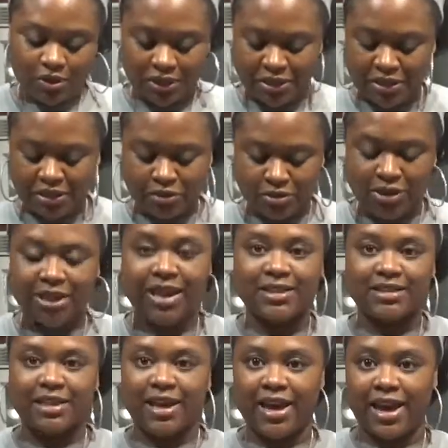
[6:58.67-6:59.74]
And this was the last
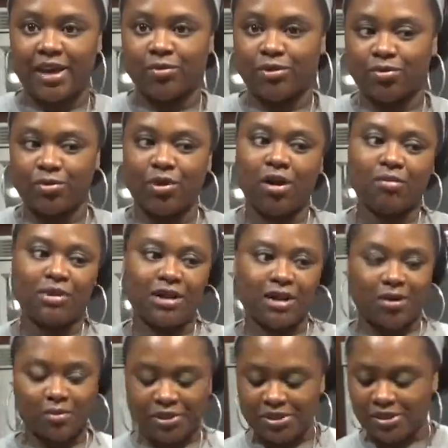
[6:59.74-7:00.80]
thing I had with the raw meat.
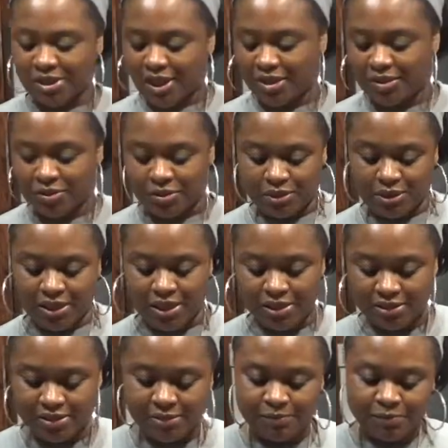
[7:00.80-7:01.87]
I wanted to kind of
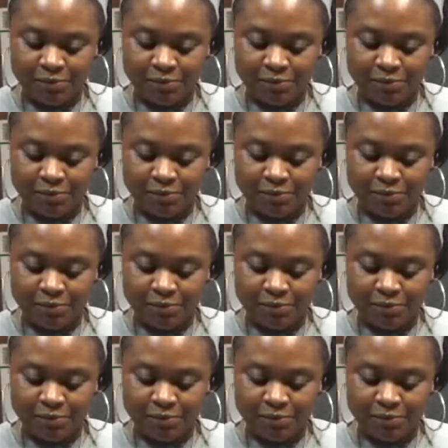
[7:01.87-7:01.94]
last.